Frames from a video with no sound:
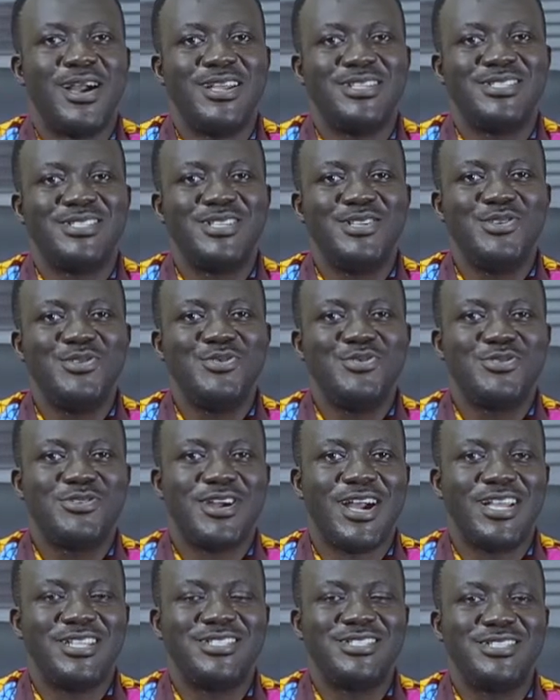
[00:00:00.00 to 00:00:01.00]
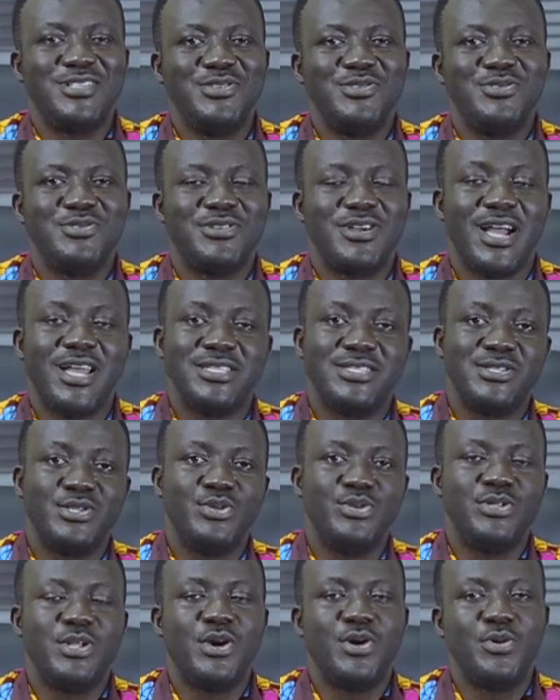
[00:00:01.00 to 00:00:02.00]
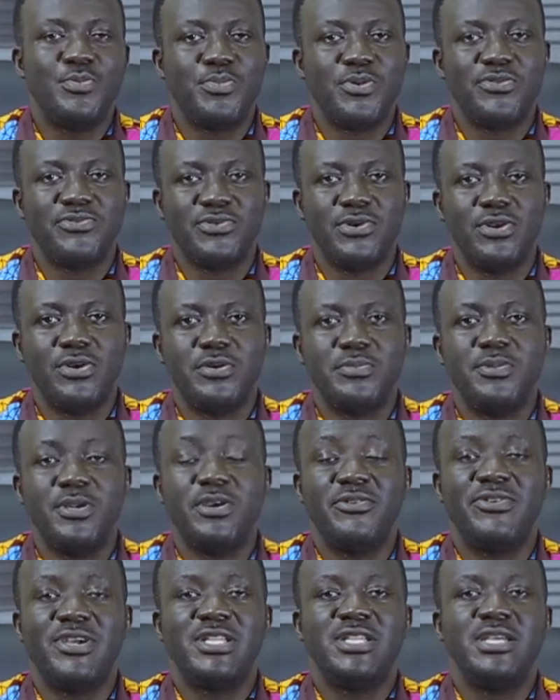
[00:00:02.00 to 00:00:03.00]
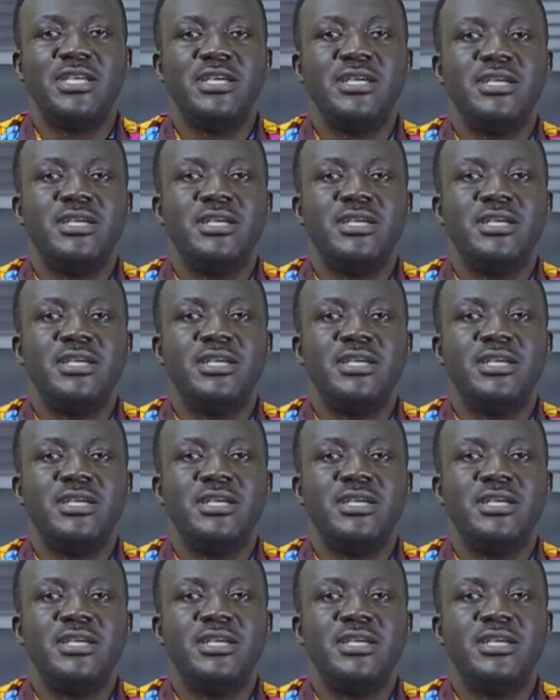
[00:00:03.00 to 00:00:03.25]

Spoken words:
Christ in you, Christ in you, Christ in you, the hope of glory. Beloved,